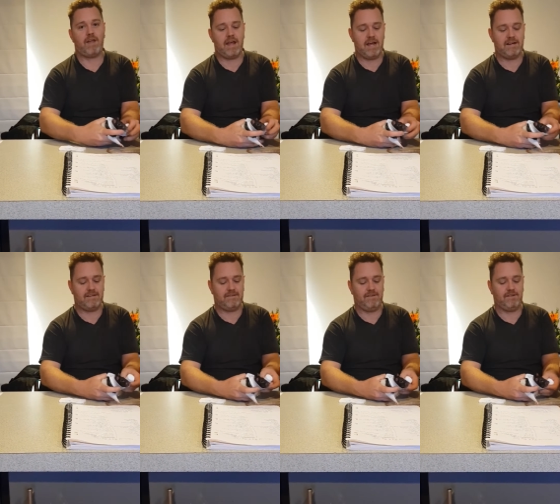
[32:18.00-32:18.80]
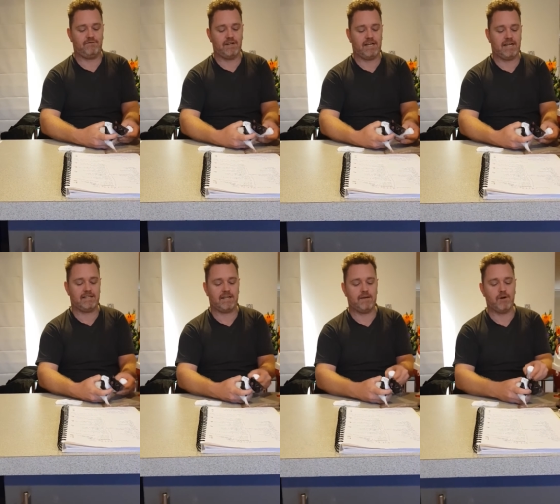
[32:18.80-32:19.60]
and it's really hard
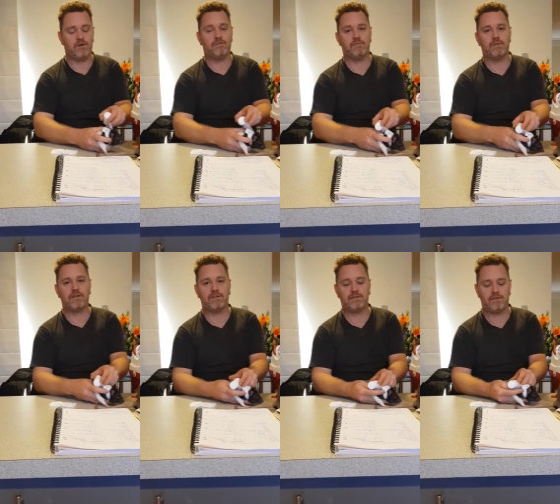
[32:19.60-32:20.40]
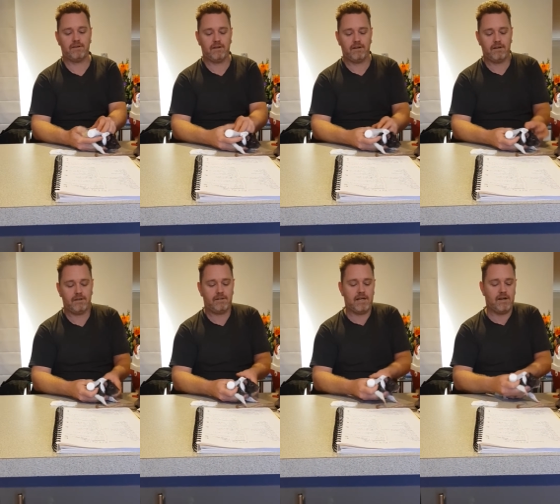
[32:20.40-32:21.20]
to keep hold of them because
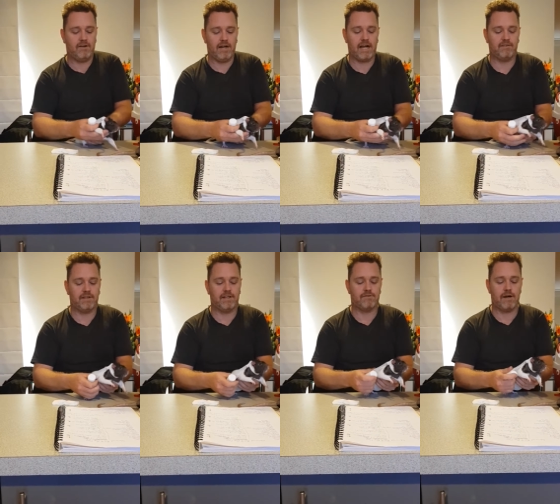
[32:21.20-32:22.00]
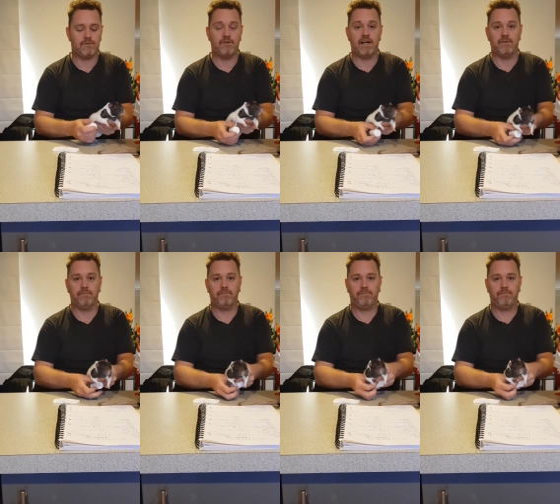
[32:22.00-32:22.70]
they don't like having things wrapped around them.